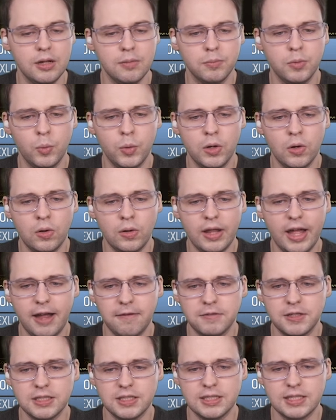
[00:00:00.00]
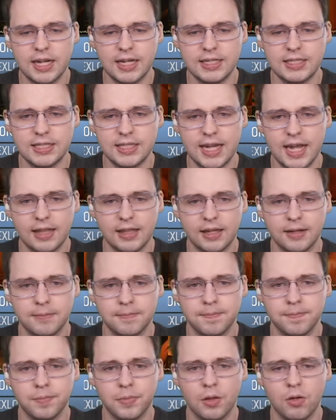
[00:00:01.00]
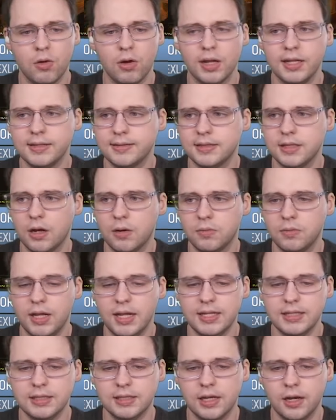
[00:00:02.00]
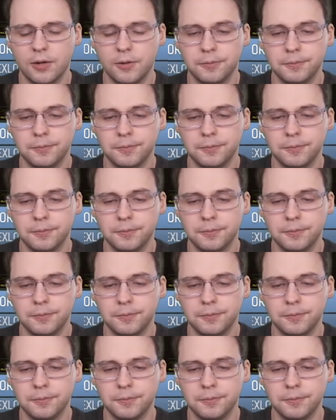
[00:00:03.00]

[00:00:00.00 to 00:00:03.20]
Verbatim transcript: but we all have to stay together. Alright, let's go. Let's go.